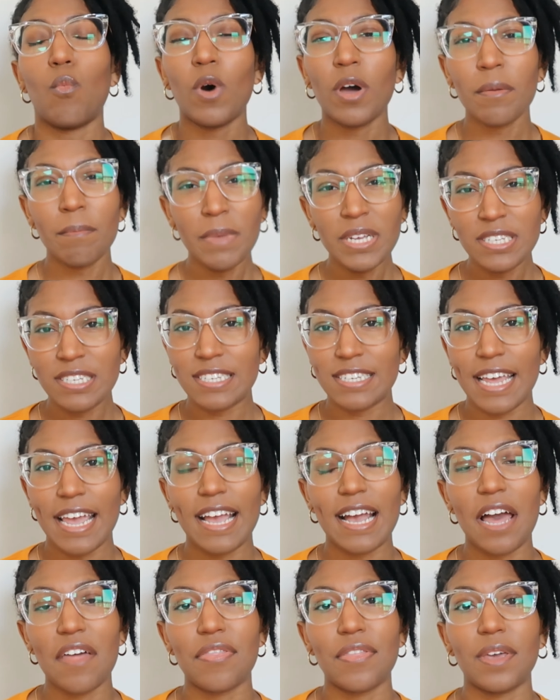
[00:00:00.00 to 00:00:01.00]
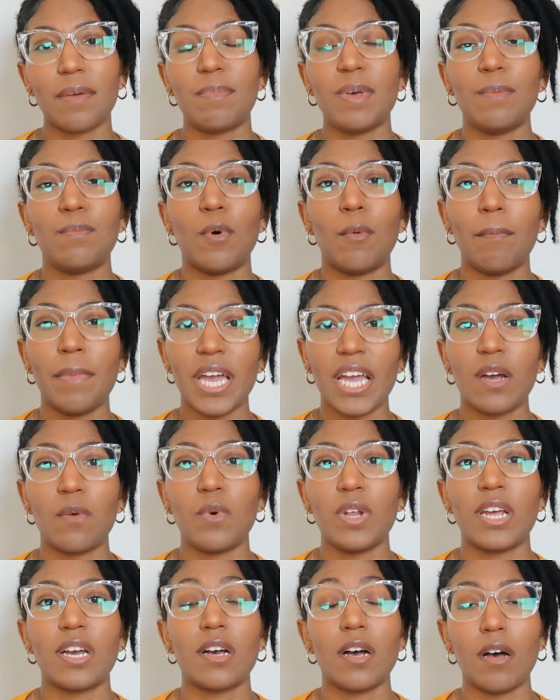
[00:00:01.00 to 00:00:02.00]
One mistake I think people make
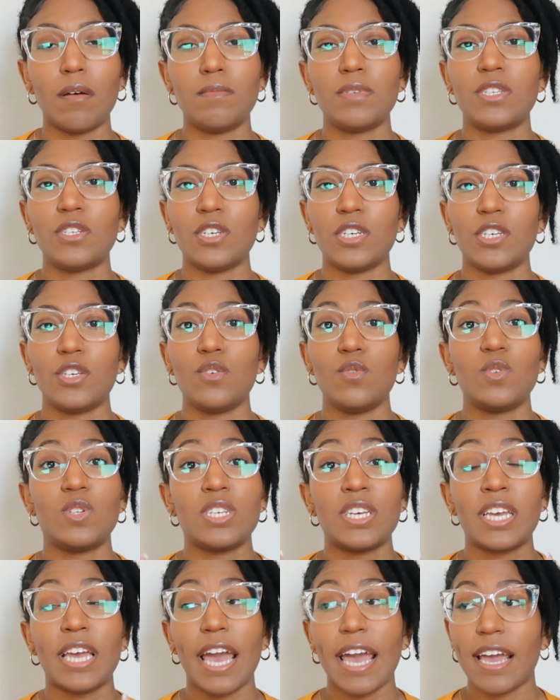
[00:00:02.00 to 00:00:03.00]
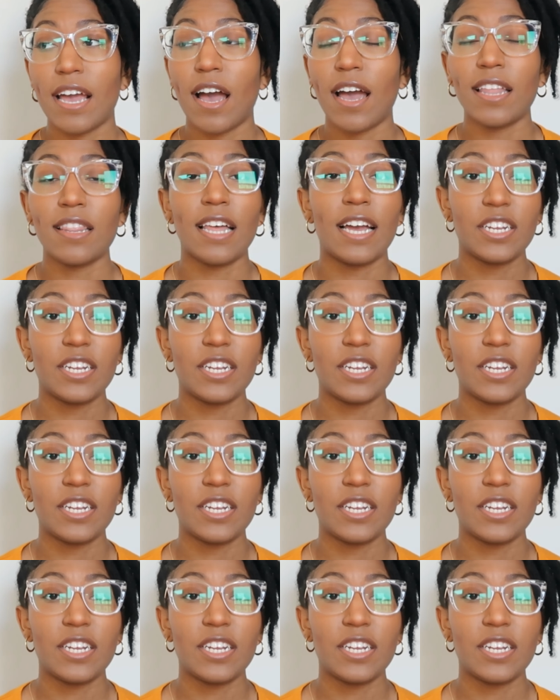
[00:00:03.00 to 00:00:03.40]
when it comes to using AI